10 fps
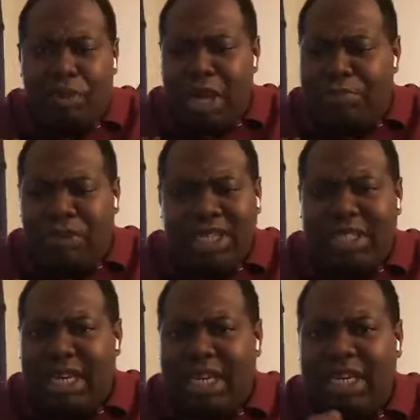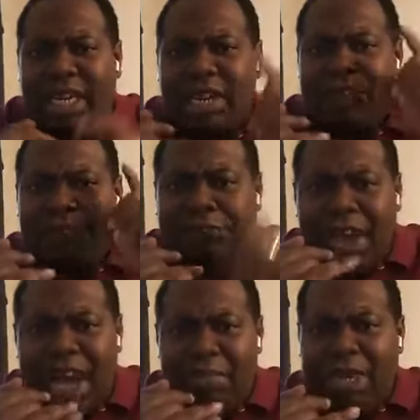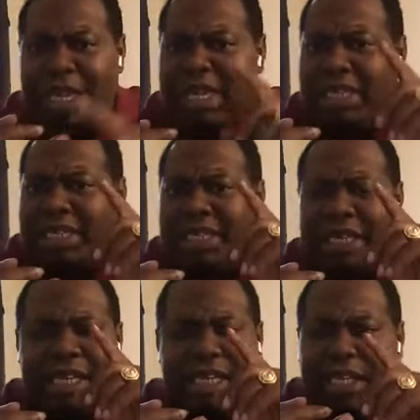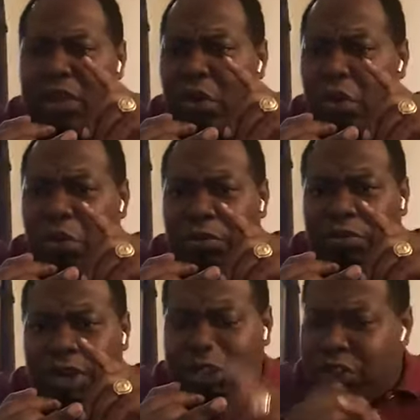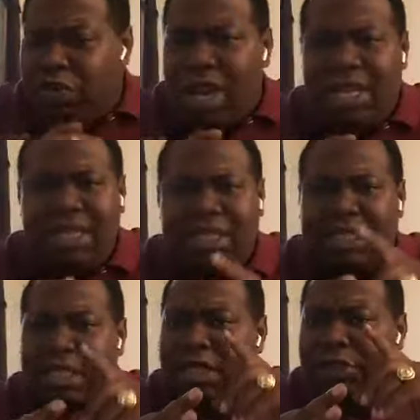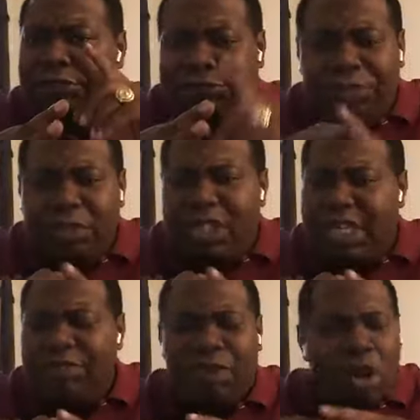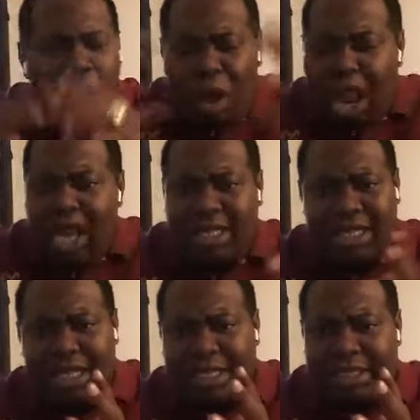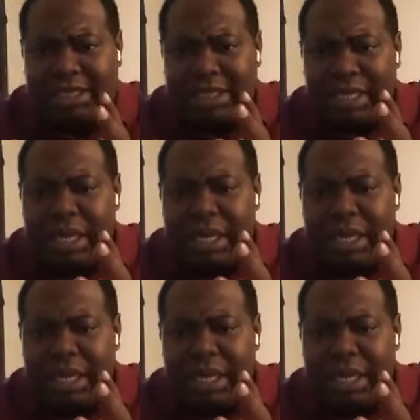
it brings in farming, you know, restaurants, food delivery, all kind of things.